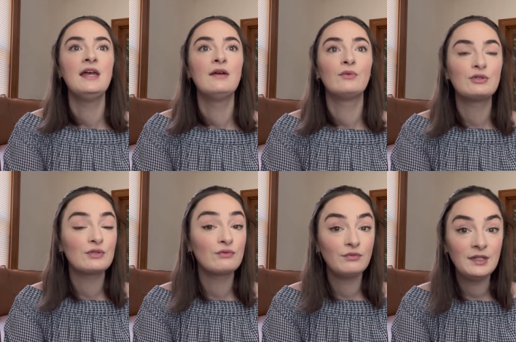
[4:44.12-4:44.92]
which was
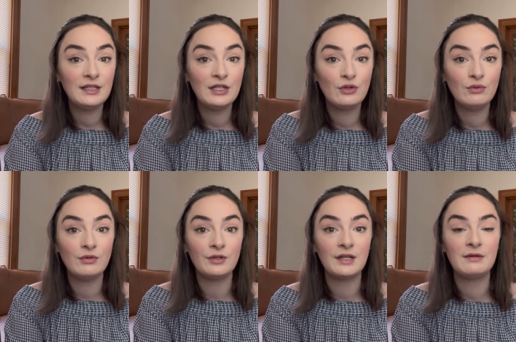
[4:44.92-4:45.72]
really
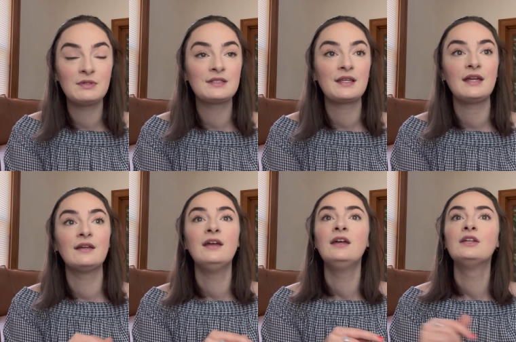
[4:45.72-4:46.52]
cool. It was
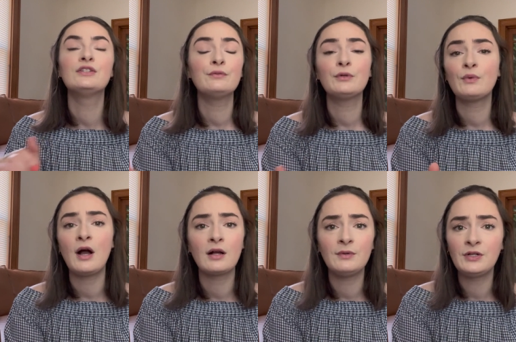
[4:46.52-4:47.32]
like super
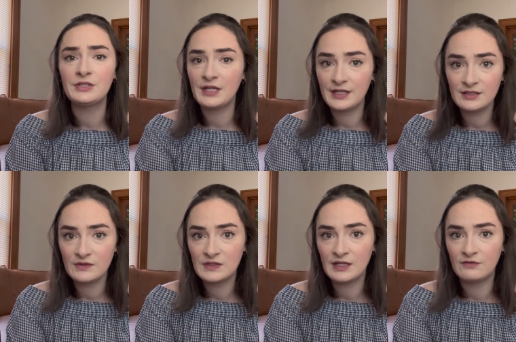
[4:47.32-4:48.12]
walkable, tons of
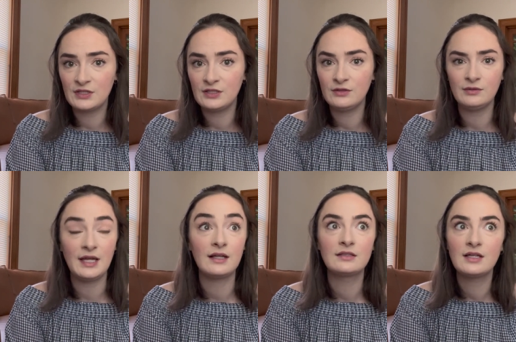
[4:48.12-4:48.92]
stuff to do,
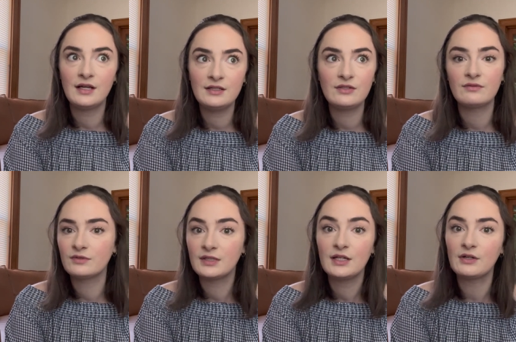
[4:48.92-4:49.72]
like tons of
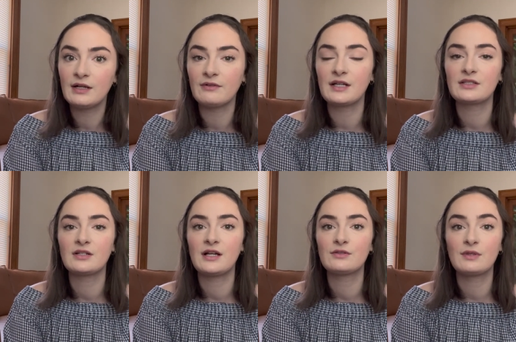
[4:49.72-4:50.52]
really great
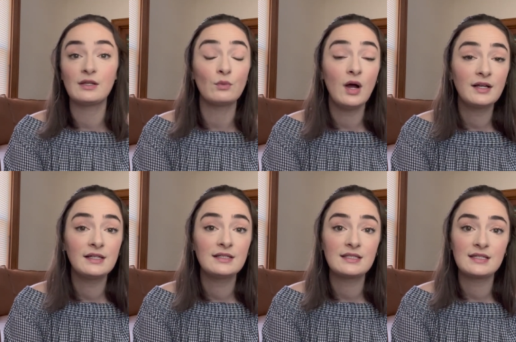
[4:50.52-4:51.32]
restaurants within walking
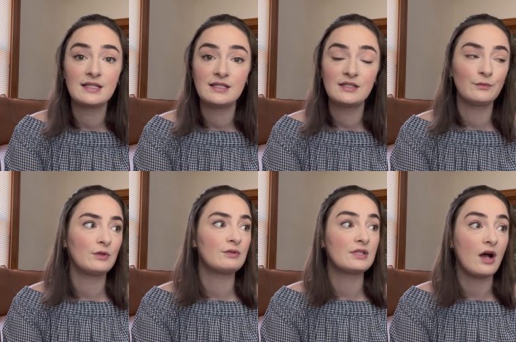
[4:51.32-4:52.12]
distance,
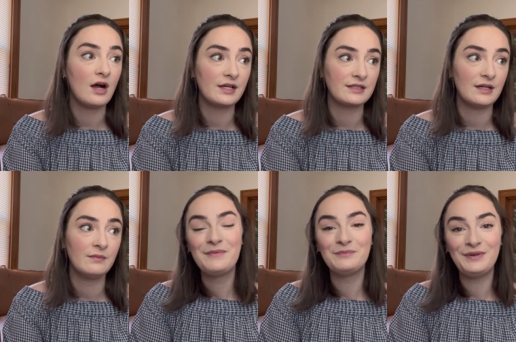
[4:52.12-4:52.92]
which was
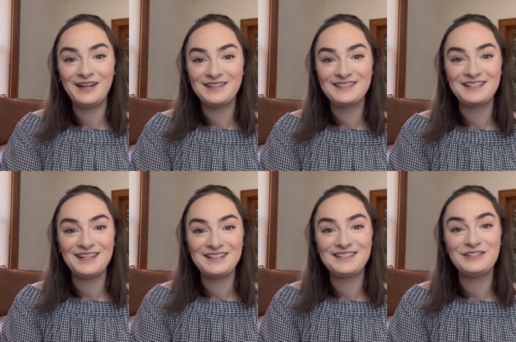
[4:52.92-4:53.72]
awesome. But to
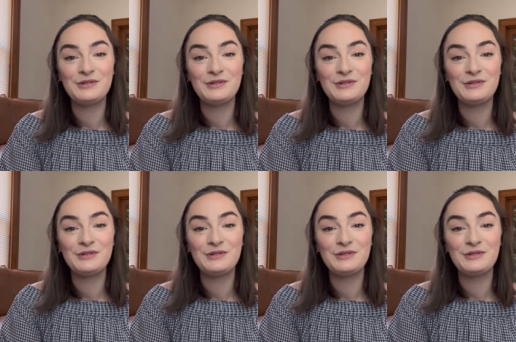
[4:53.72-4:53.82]
get to